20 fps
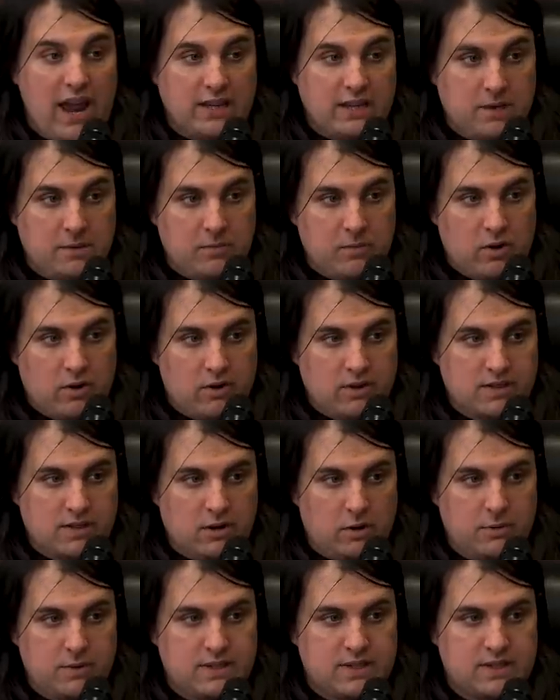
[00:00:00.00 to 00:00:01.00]
random or is
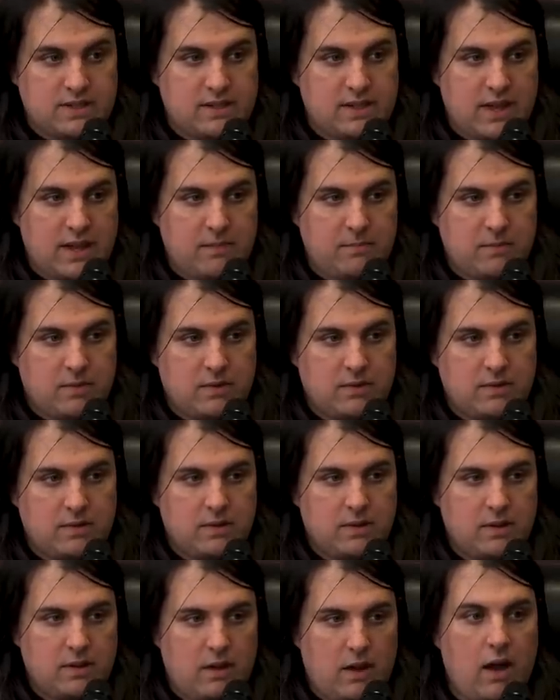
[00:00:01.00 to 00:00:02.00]
it always the same? It's always the
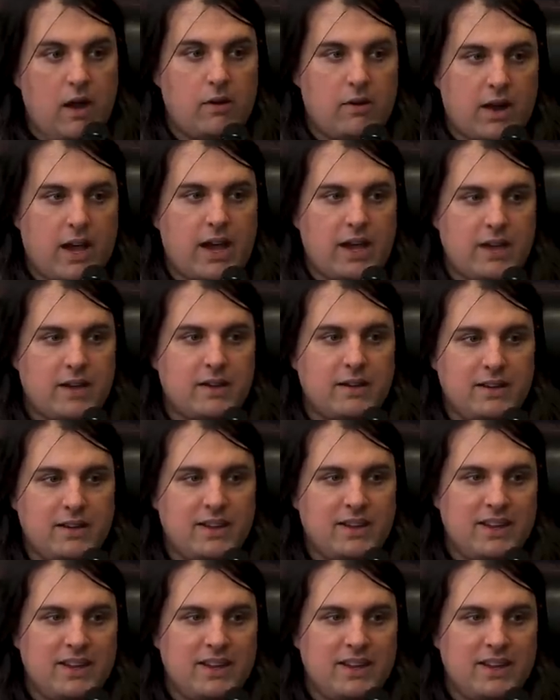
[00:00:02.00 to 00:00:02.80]
same, at okay. least.